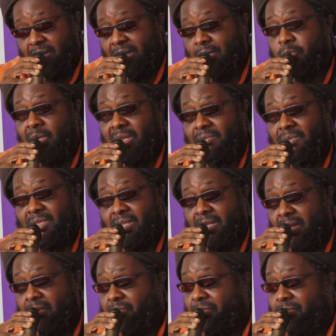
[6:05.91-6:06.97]
know had to leave his
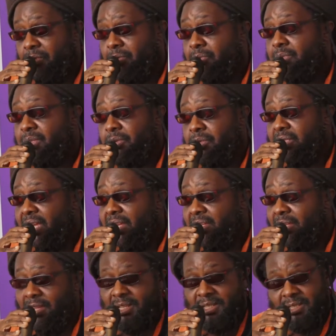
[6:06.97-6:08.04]
country for you know 10
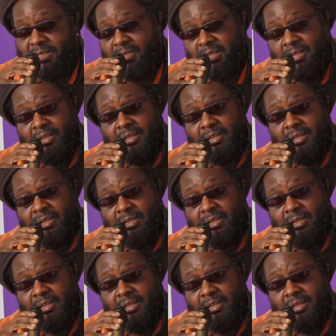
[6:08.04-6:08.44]
years.